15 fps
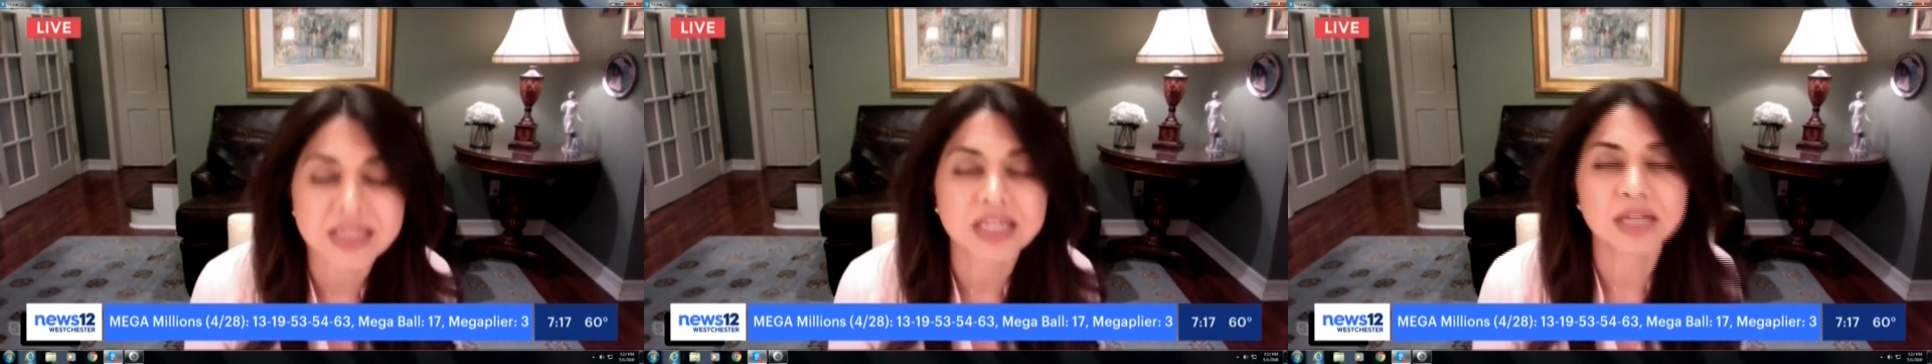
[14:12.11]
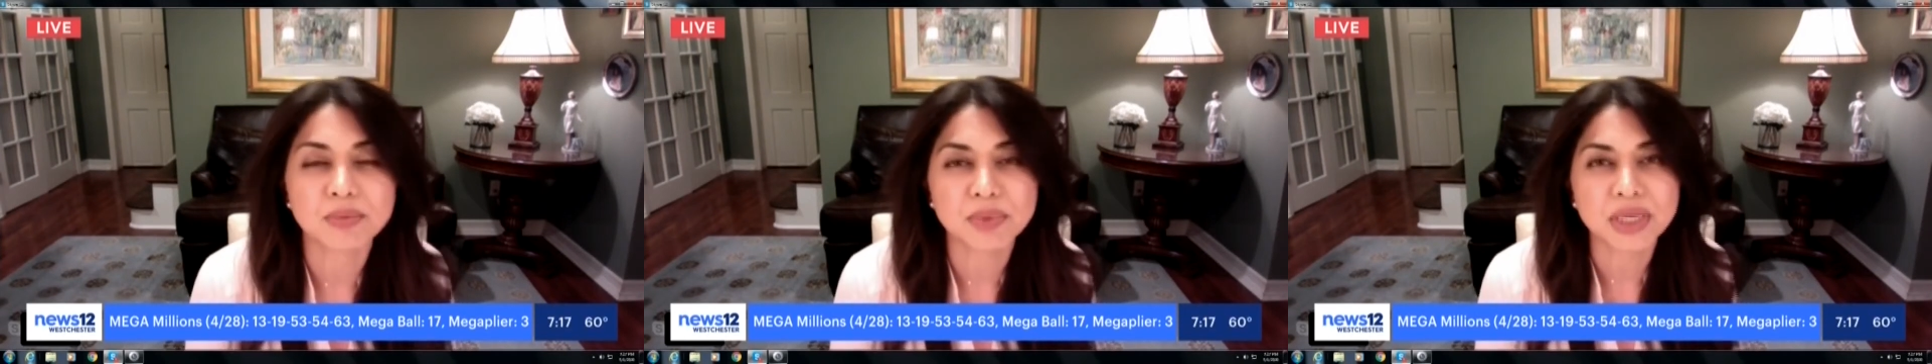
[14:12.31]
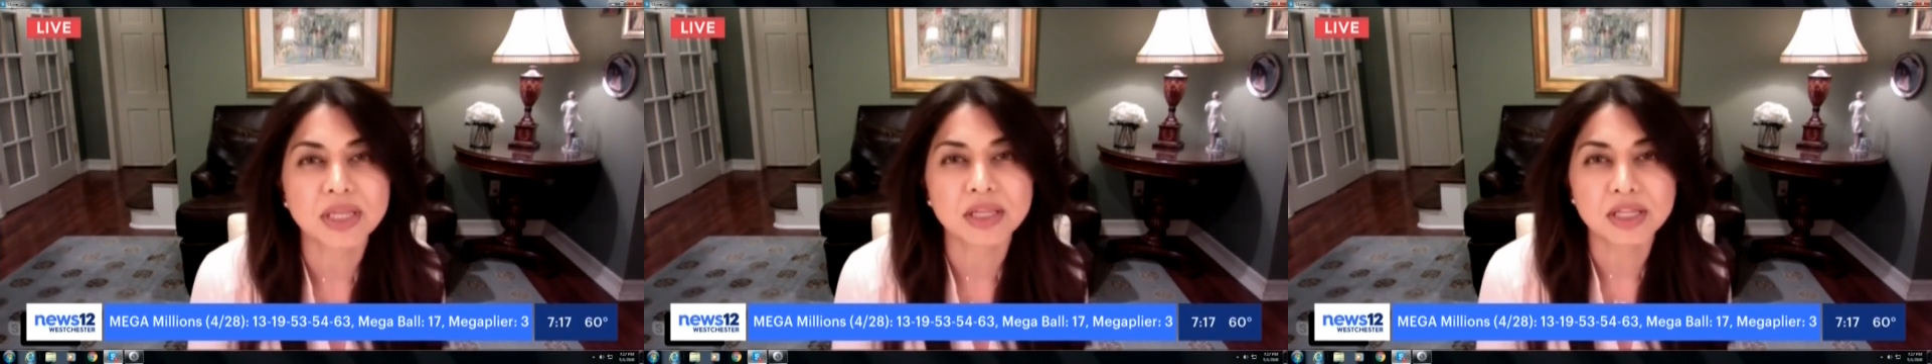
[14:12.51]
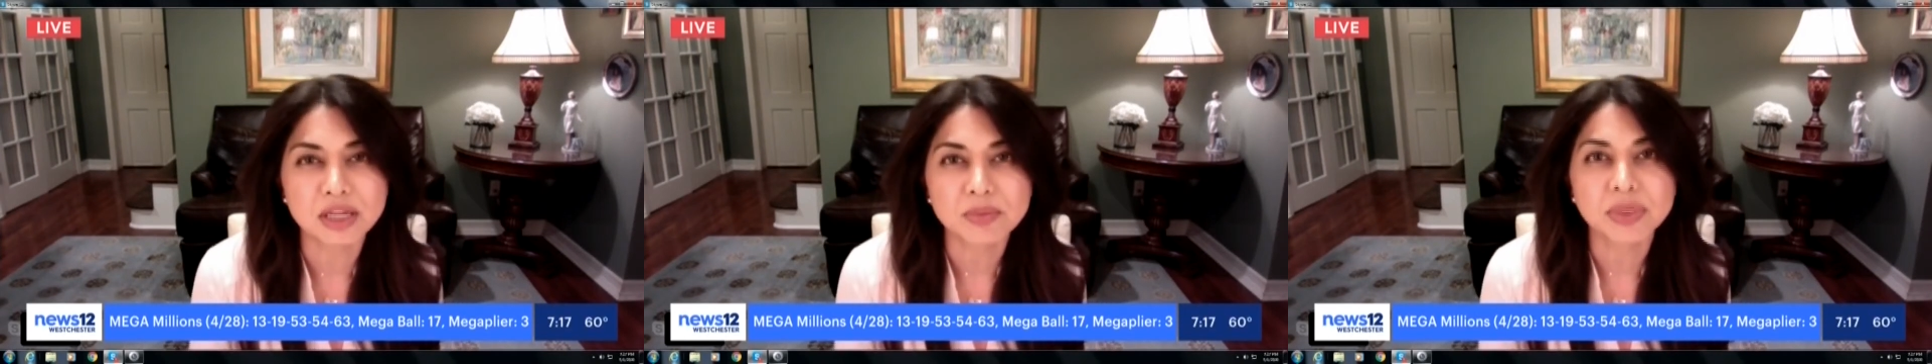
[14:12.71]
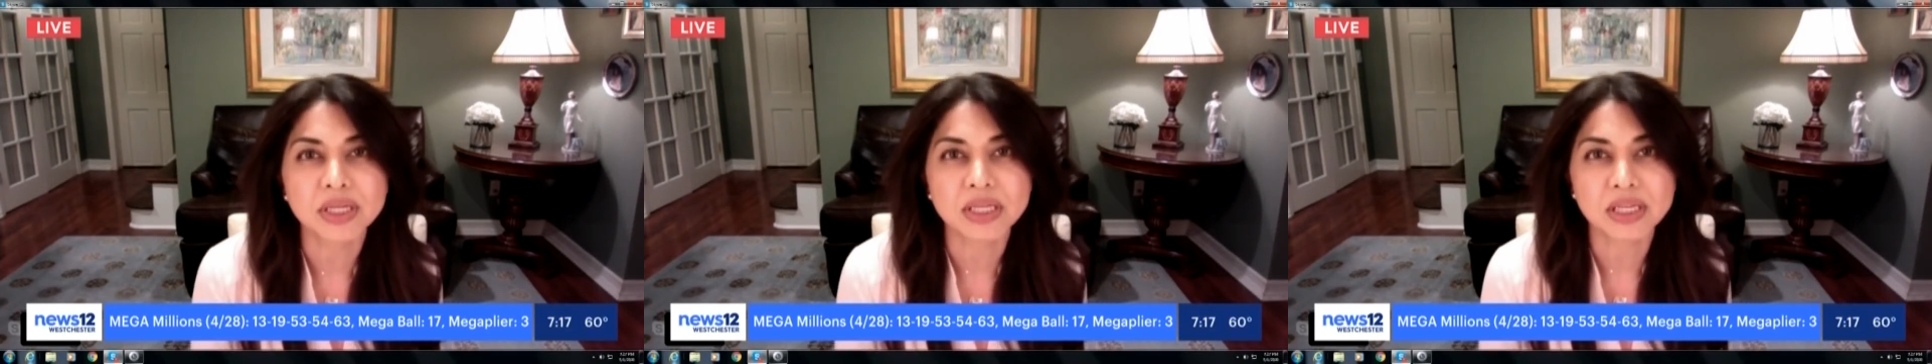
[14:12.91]
it'll be a little
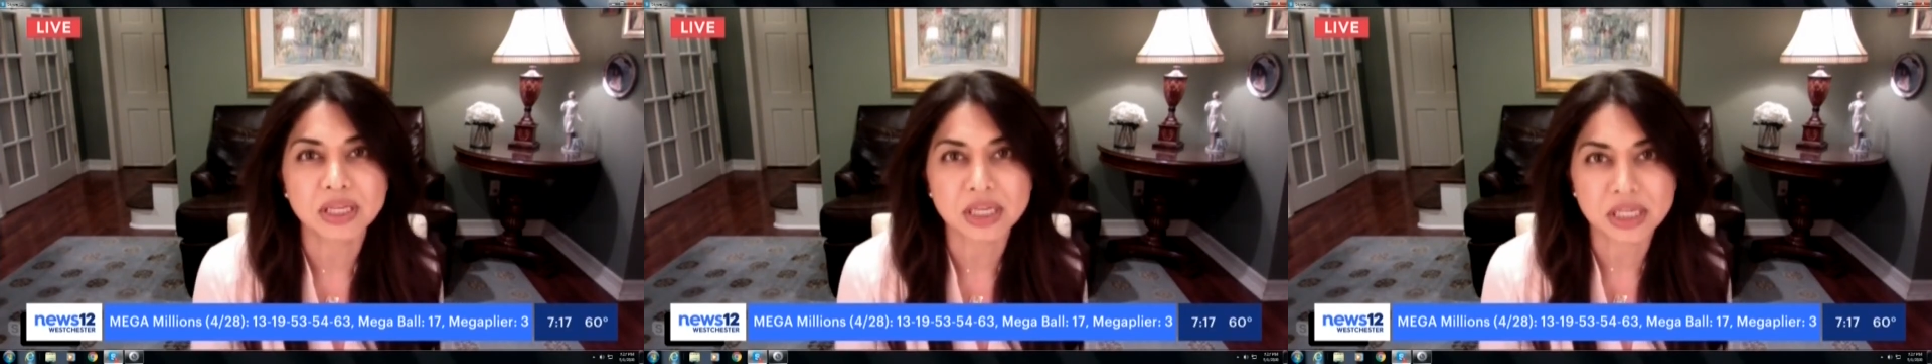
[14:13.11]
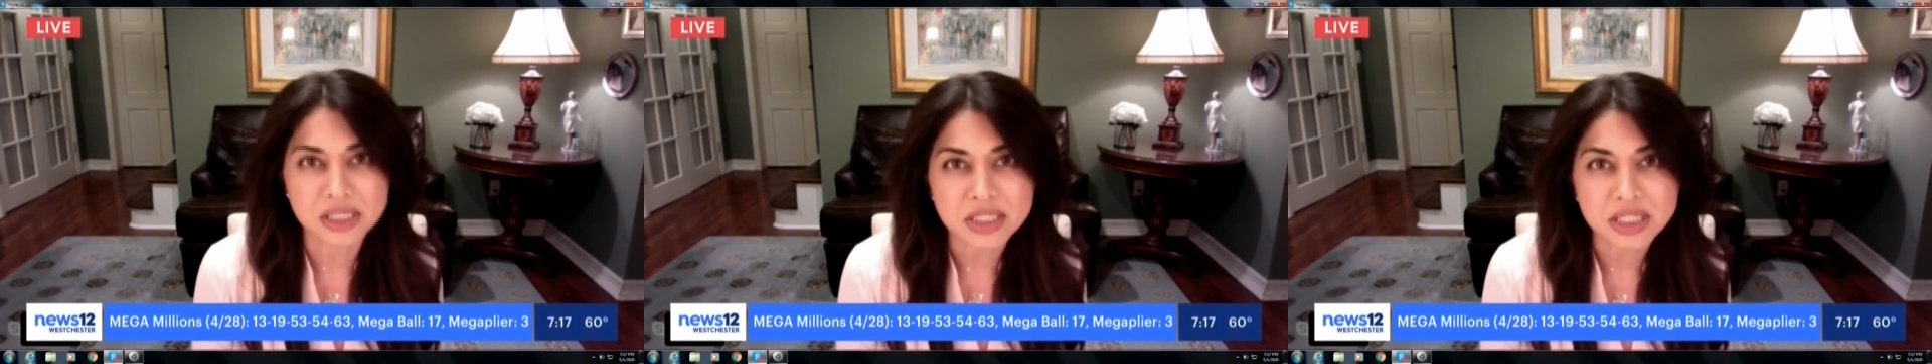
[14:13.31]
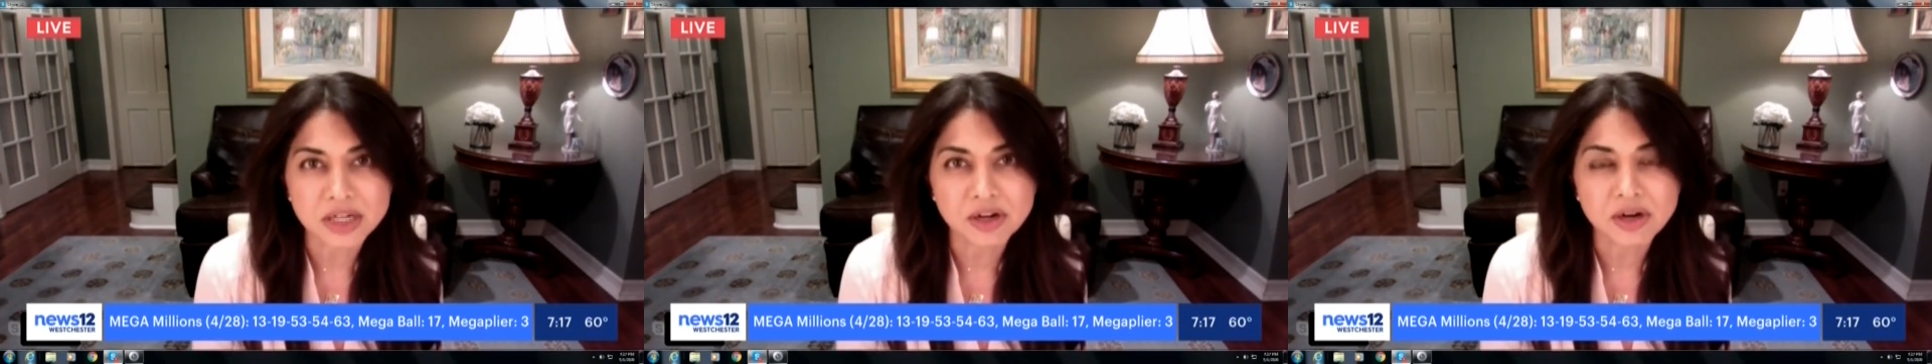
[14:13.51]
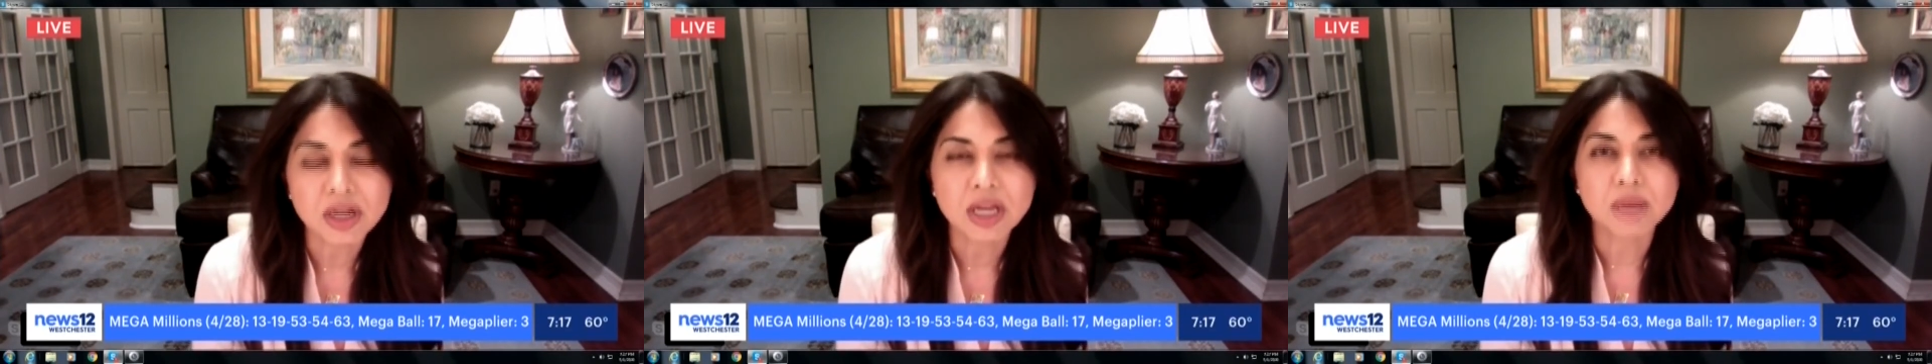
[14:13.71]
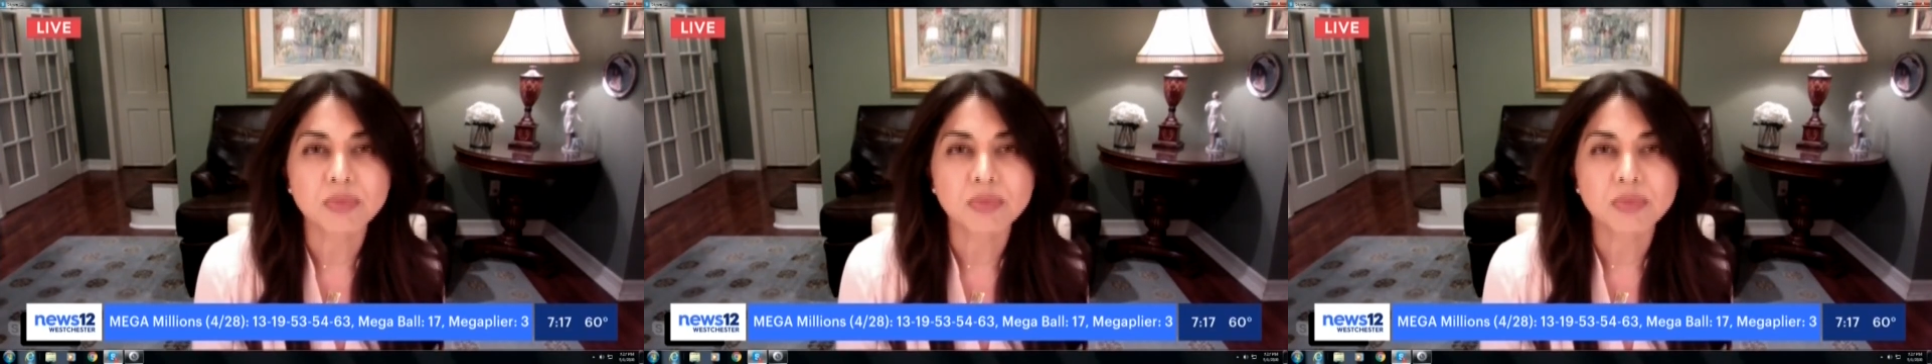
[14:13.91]
bit easier,